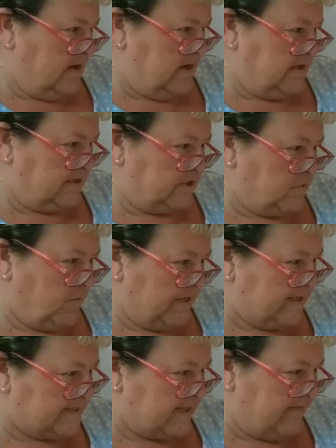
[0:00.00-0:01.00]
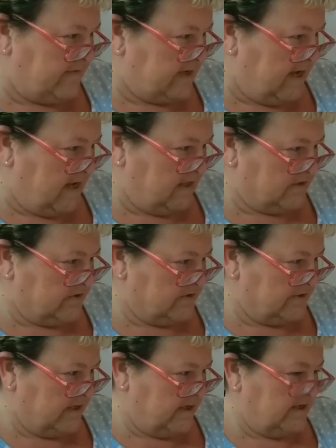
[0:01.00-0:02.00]
It is twenty-seven
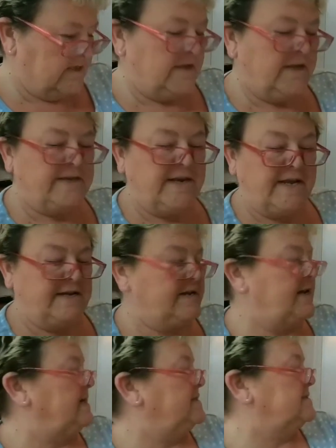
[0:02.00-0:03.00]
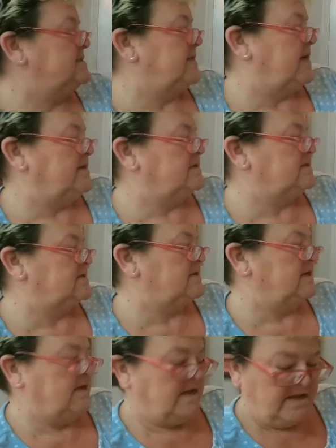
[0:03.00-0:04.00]
ninety-nine.
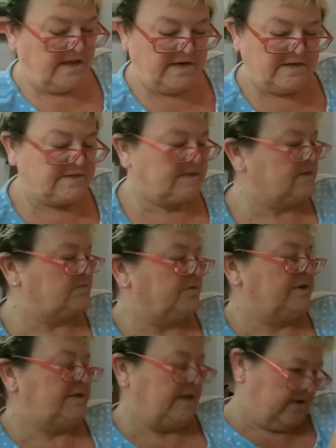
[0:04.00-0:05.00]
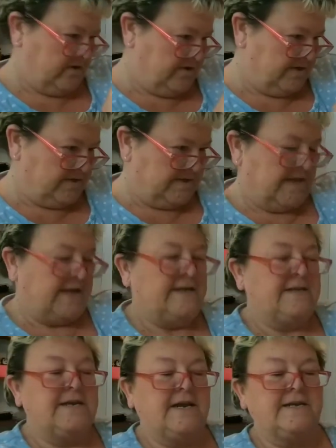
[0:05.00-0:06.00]
And it says retail is
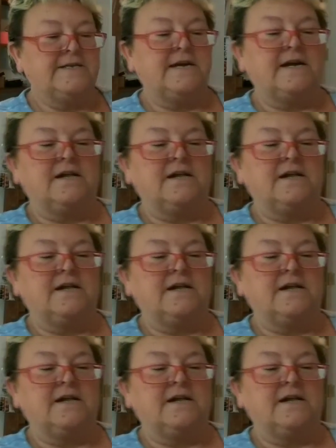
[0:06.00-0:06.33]
ninety-nine